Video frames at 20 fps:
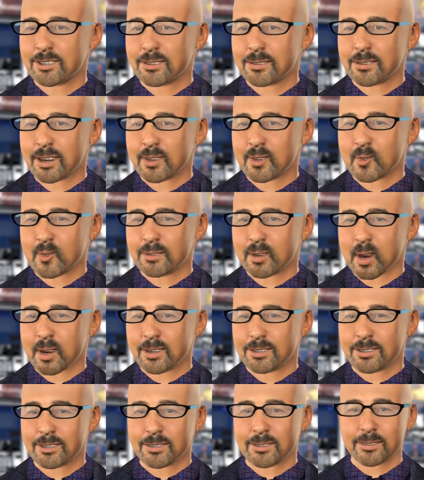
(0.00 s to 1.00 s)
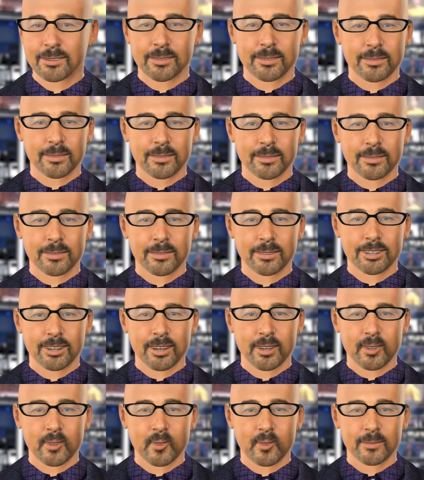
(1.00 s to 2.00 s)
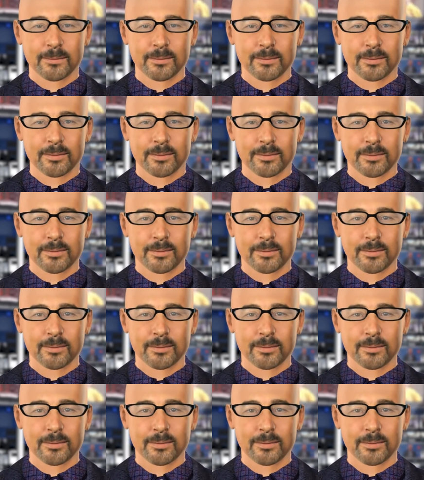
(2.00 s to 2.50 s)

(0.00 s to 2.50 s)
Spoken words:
Stay with us. See you.